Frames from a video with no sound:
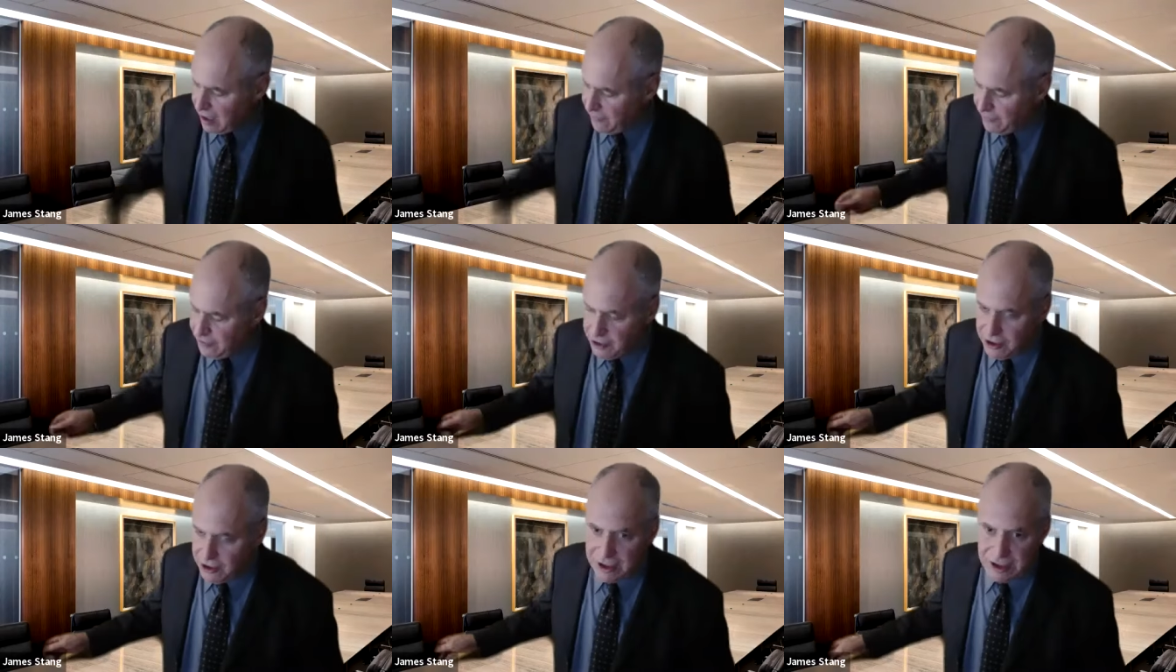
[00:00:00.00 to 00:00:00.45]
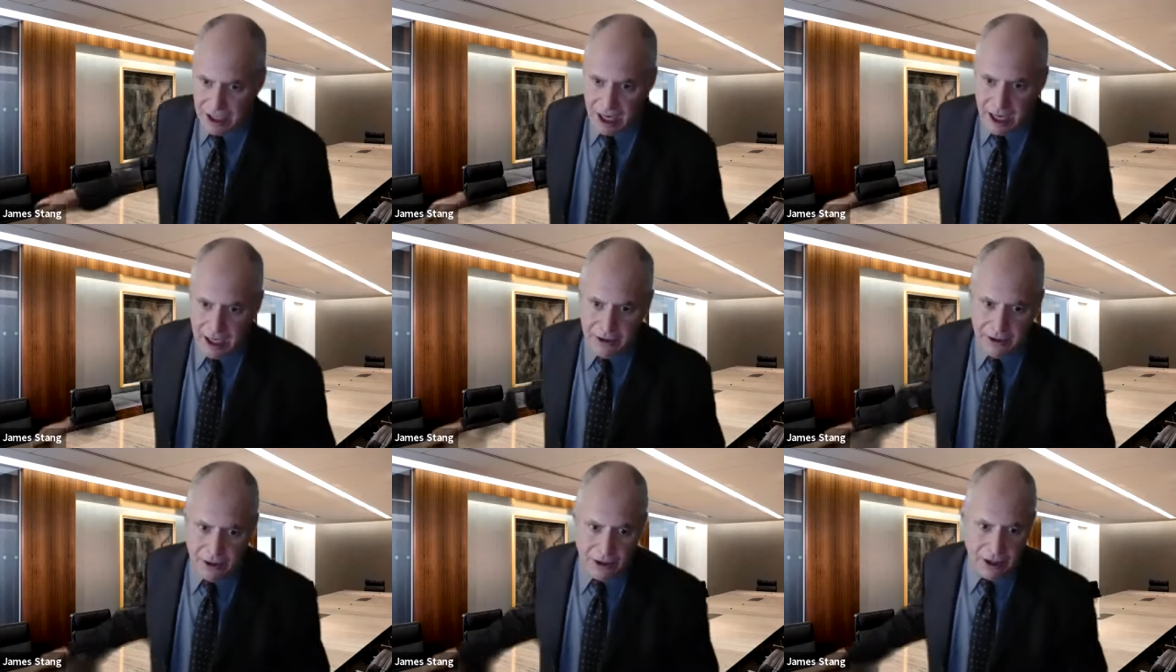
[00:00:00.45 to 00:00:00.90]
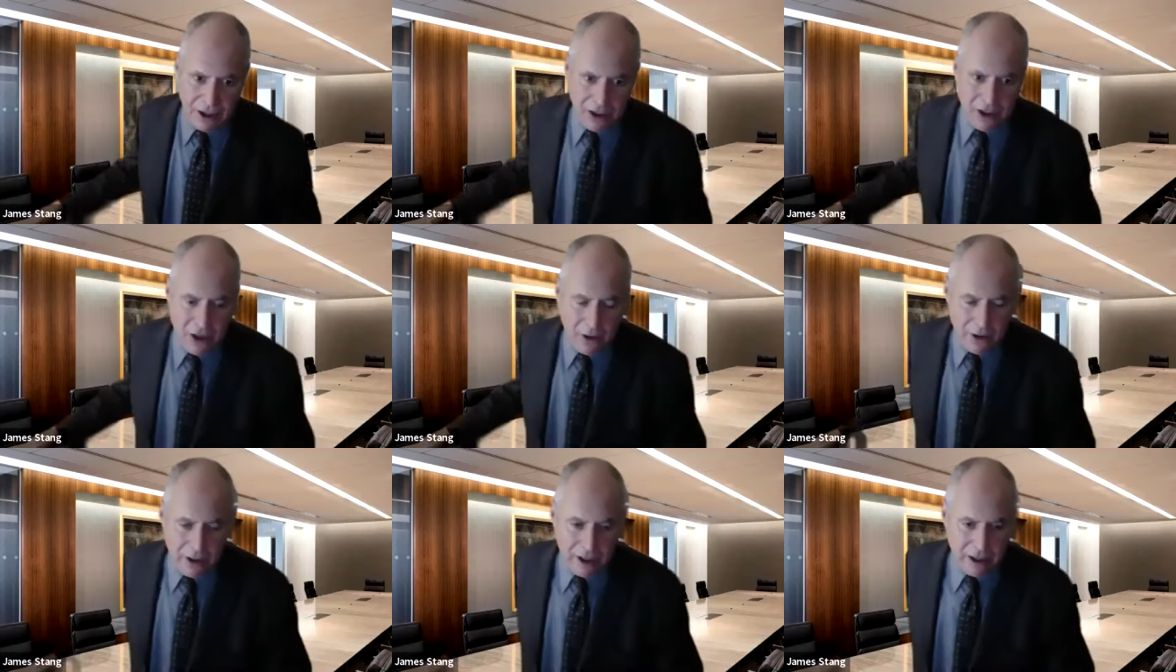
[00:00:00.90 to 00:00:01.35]
If you decide you're going
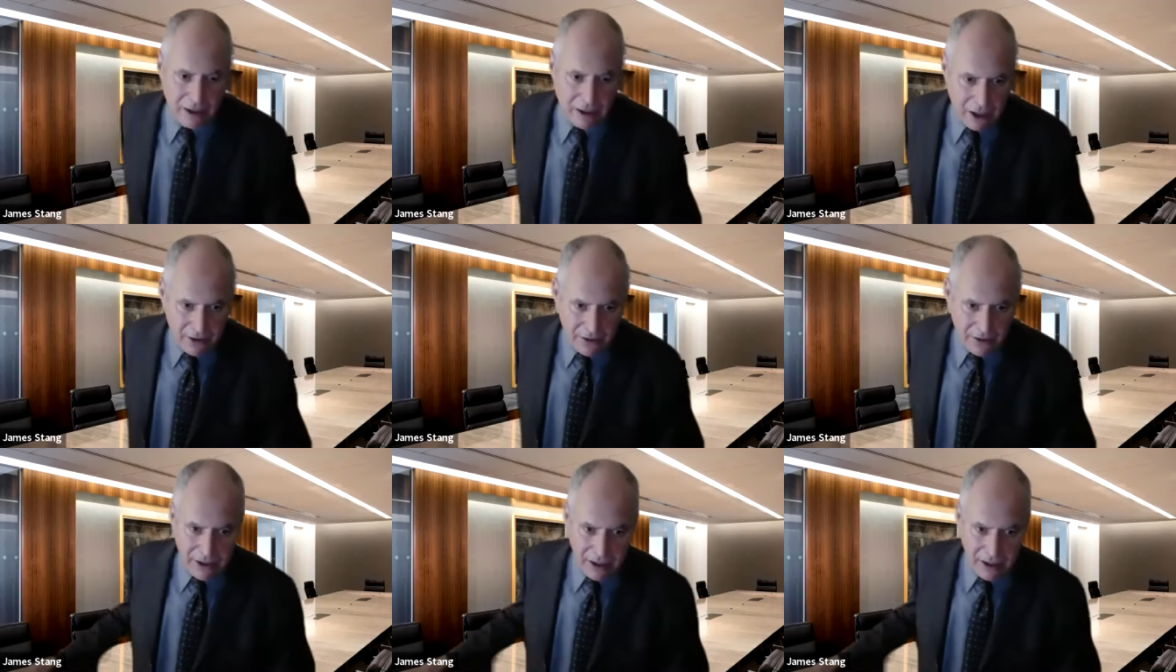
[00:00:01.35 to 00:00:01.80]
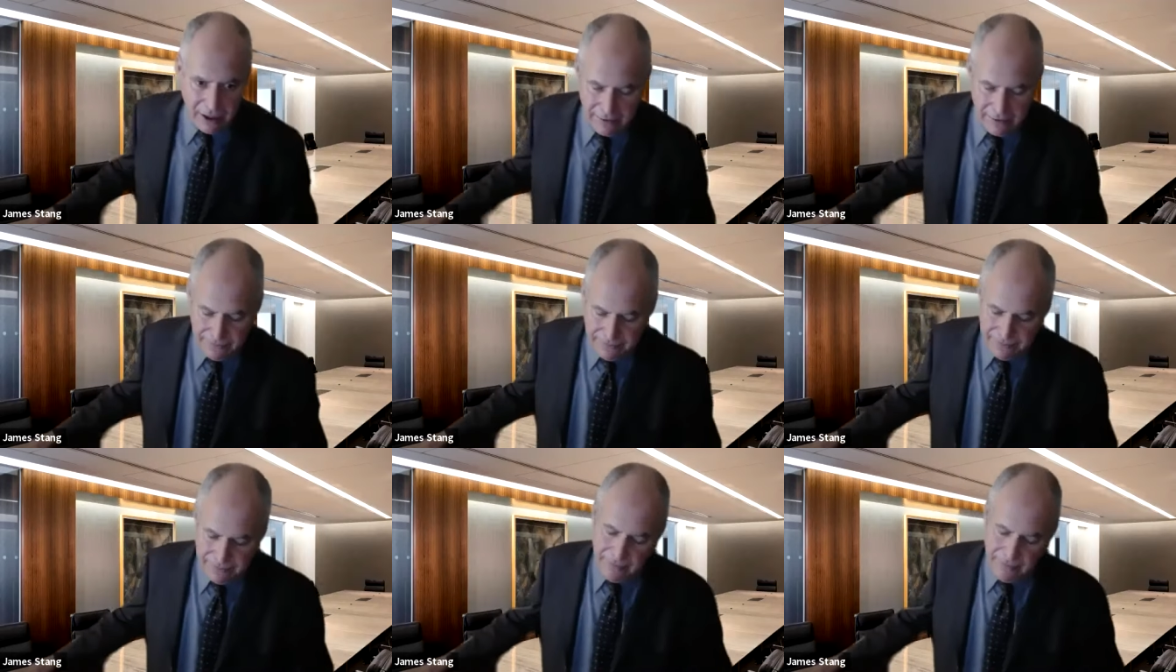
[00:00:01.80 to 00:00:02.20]
to go it alone,